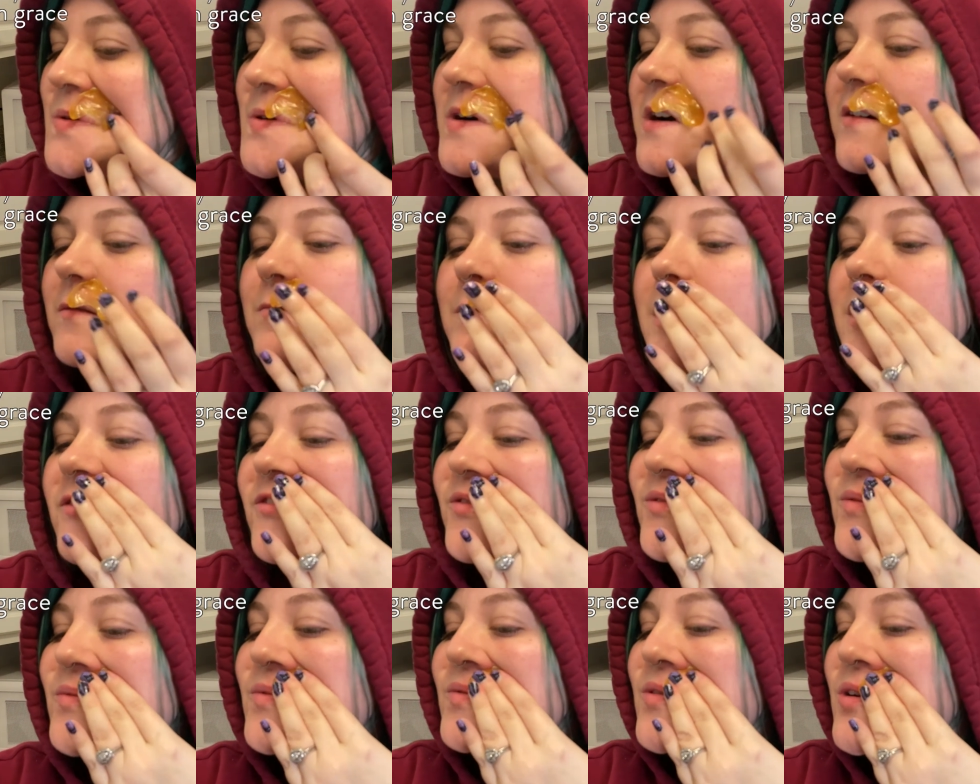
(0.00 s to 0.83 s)
of
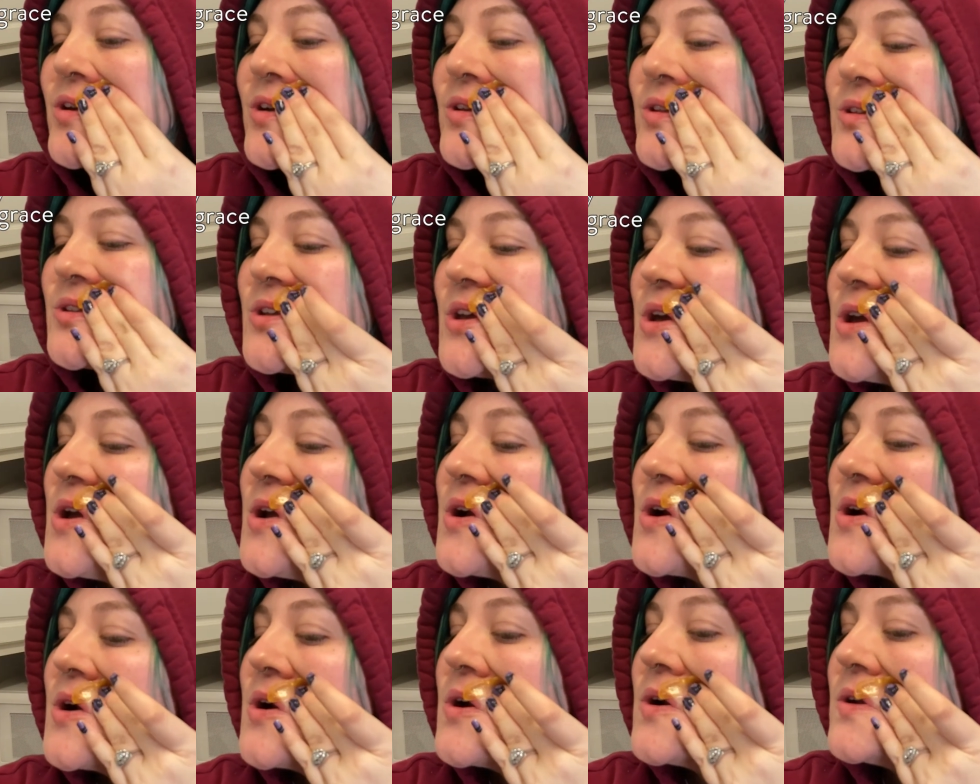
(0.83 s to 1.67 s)
my face
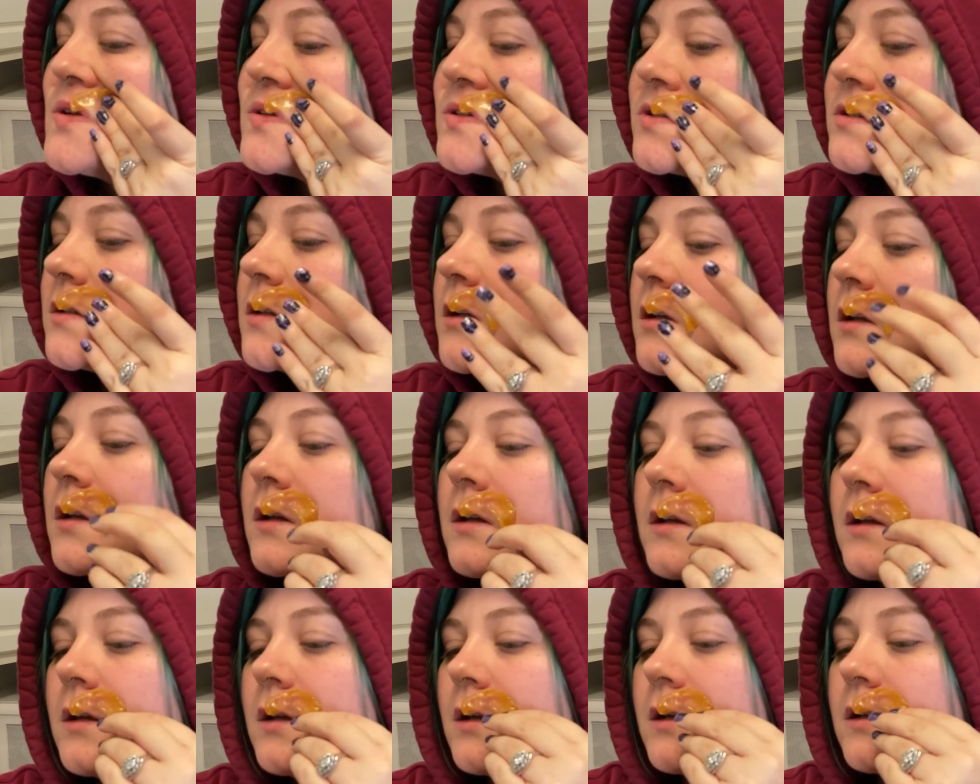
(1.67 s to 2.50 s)
hairs.
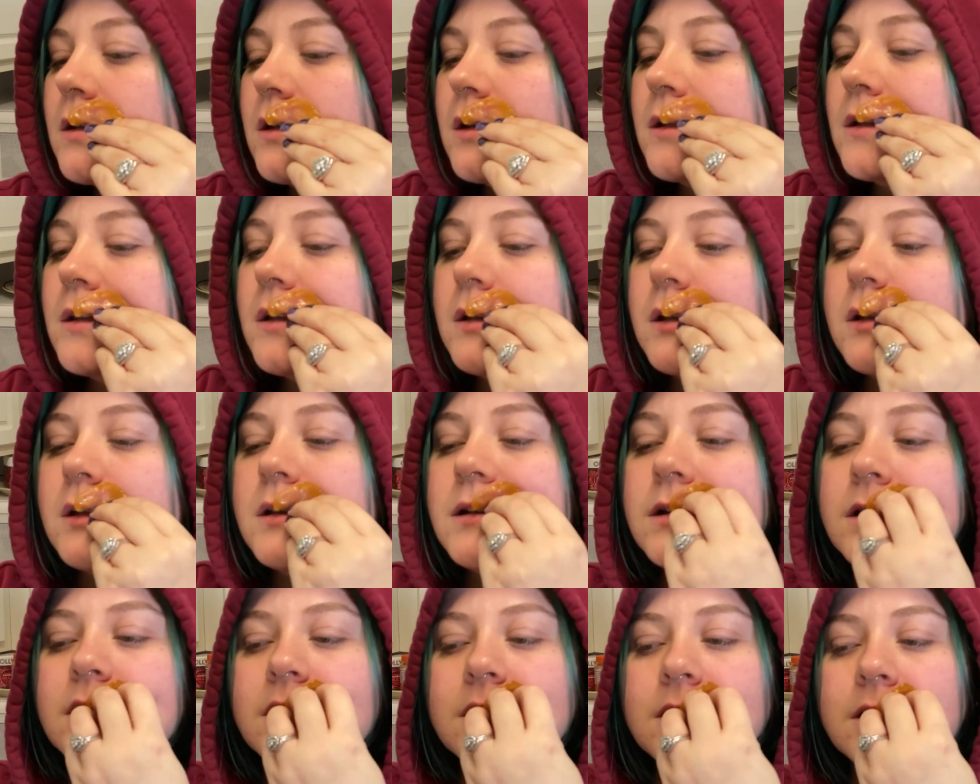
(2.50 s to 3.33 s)
And
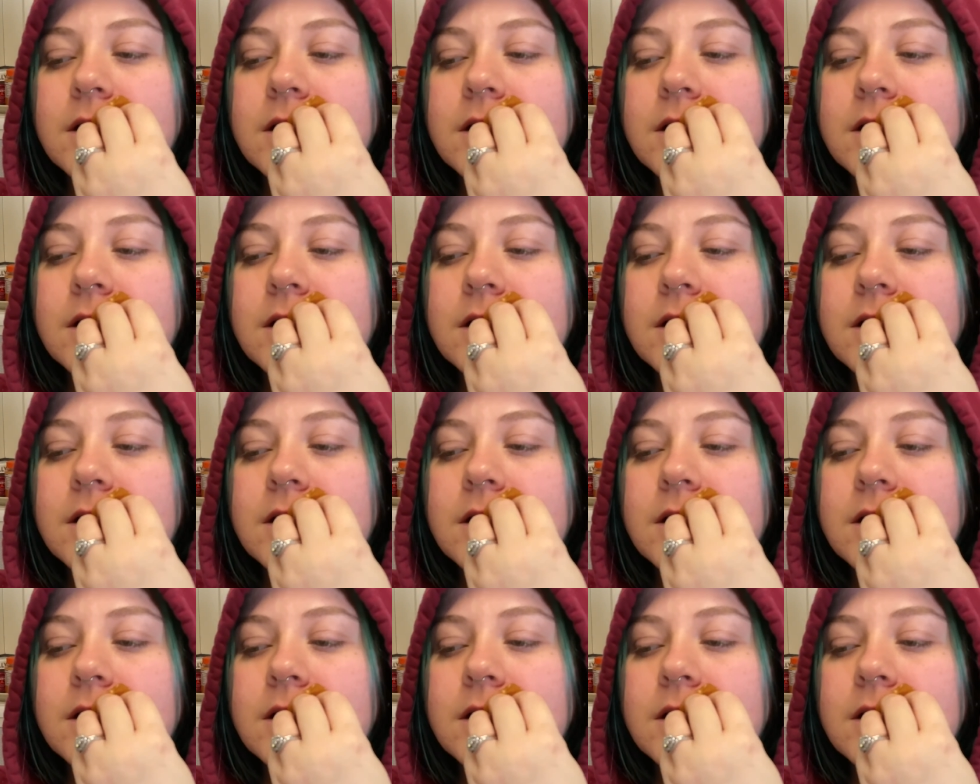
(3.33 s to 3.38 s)
then